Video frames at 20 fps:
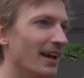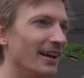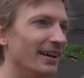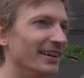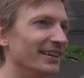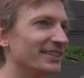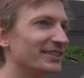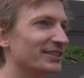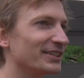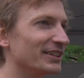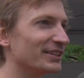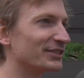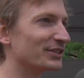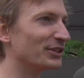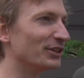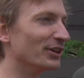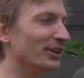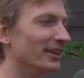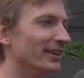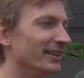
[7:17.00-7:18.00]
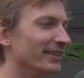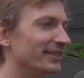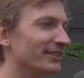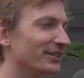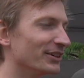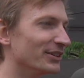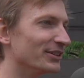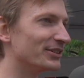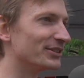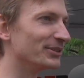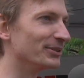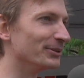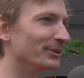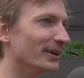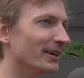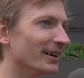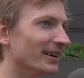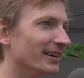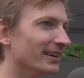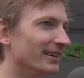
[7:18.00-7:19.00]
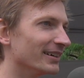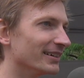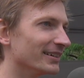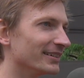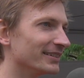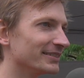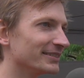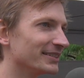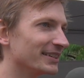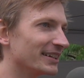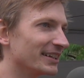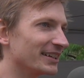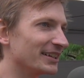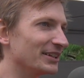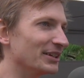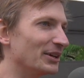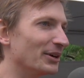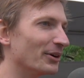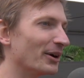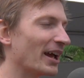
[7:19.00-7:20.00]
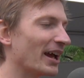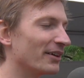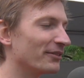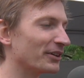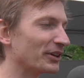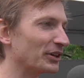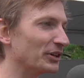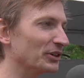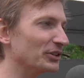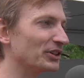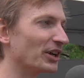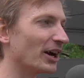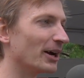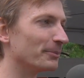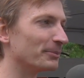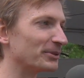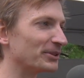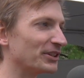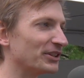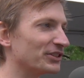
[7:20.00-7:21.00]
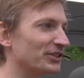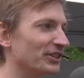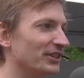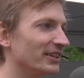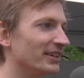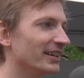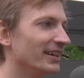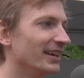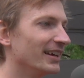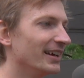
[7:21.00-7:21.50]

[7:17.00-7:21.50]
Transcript: It's it's good. It's good to uh, you know have a good competition.